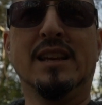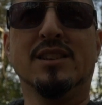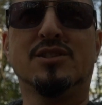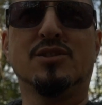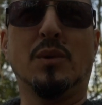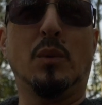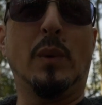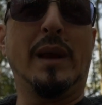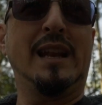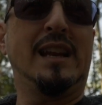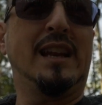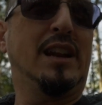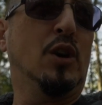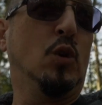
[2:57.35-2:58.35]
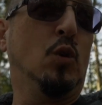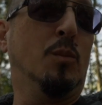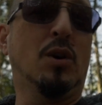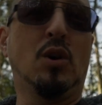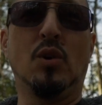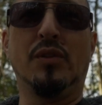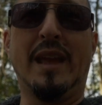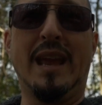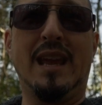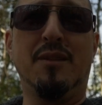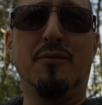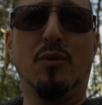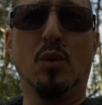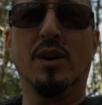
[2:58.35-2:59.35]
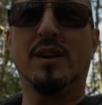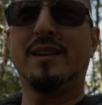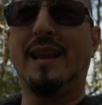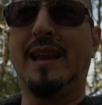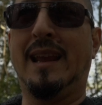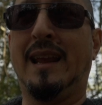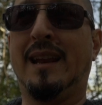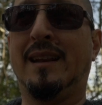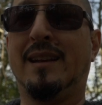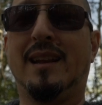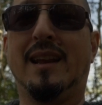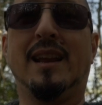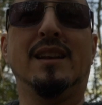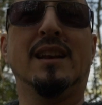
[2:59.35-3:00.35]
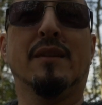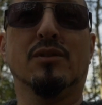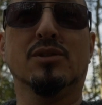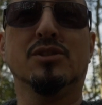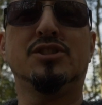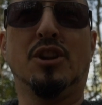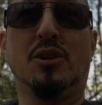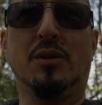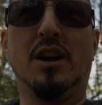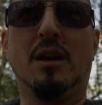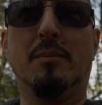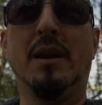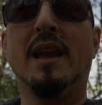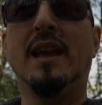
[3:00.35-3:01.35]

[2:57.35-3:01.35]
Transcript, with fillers: So I waited at home all day for it and it never showed up.